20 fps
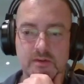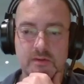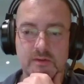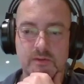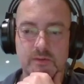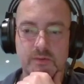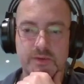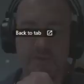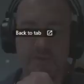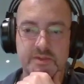
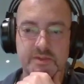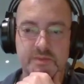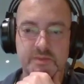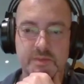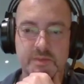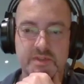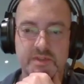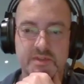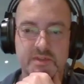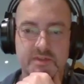reduce
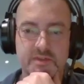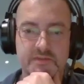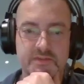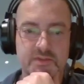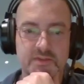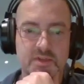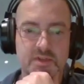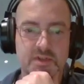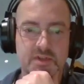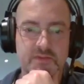myself
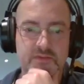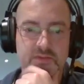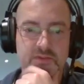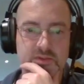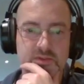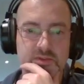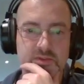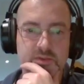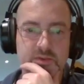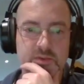
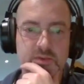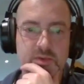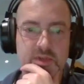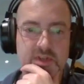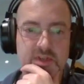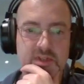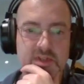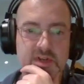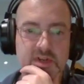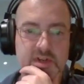so you
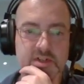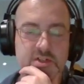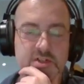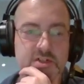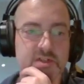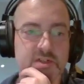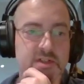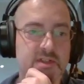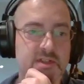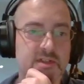can
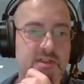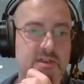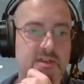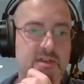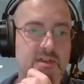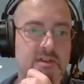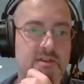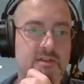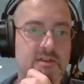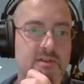actually
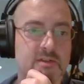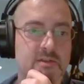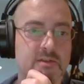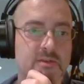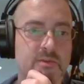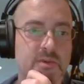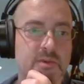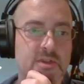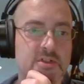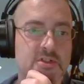
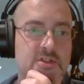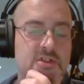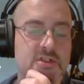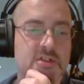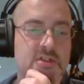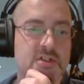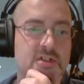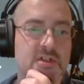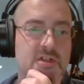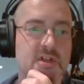
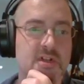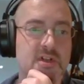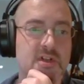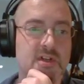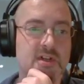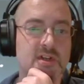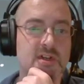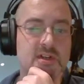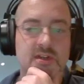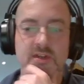reach.
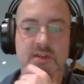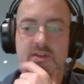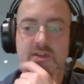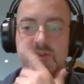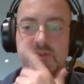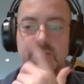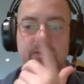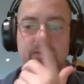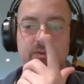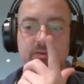
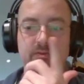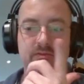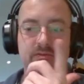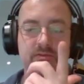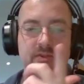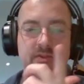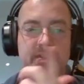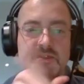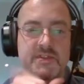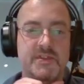So
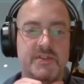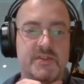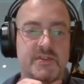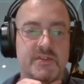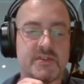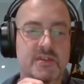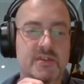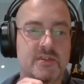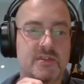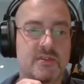this
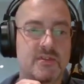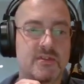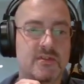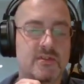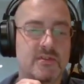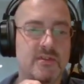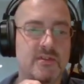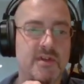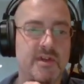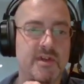is,
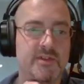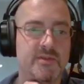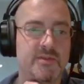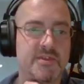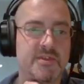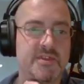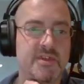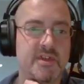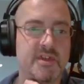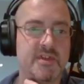I
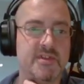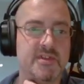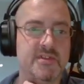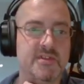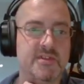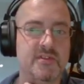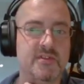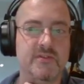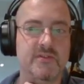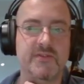don't think
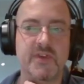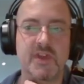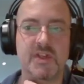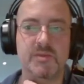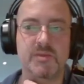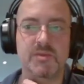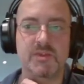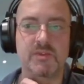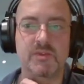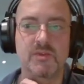it's
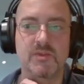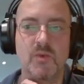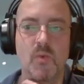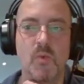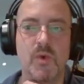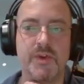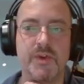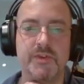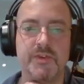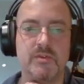available
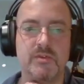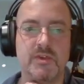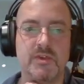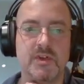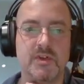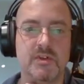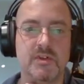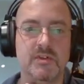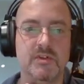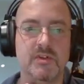when you
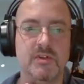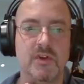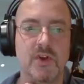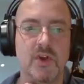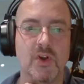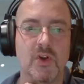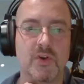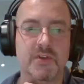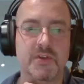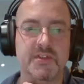are
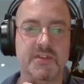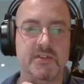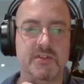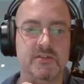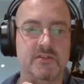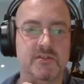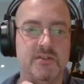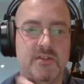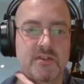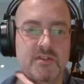logged
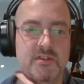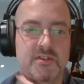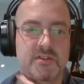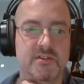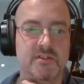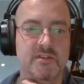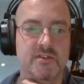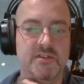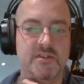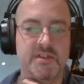in,
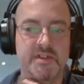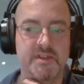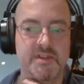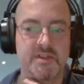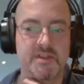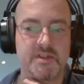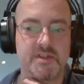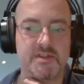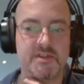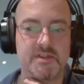not
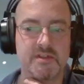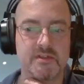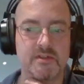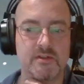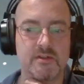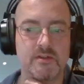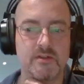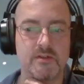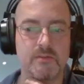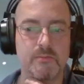in this
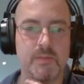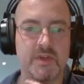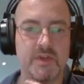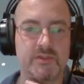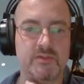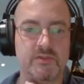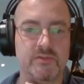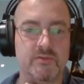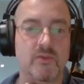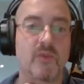
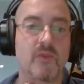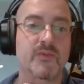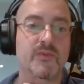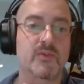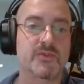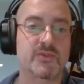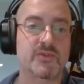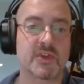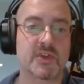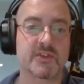matter. Of
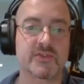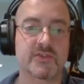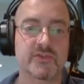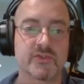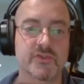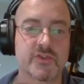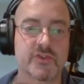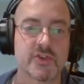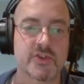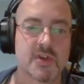course you can
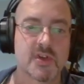search